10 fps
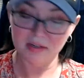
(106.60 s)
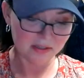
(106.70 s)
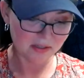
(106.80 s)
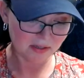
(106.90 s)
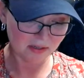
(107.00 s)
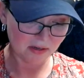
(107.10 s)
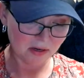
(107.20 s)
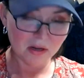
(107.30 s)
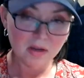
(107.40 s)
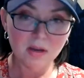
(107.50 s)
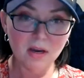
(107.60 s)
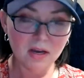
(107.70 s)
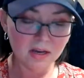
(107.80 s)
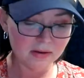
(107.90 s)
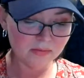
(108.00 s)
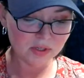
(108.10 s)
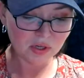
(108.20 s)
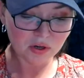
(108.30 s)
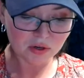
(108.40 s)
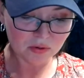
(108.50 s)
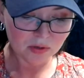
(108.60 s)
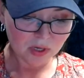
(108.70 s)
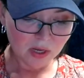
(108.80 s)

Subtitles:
I did. So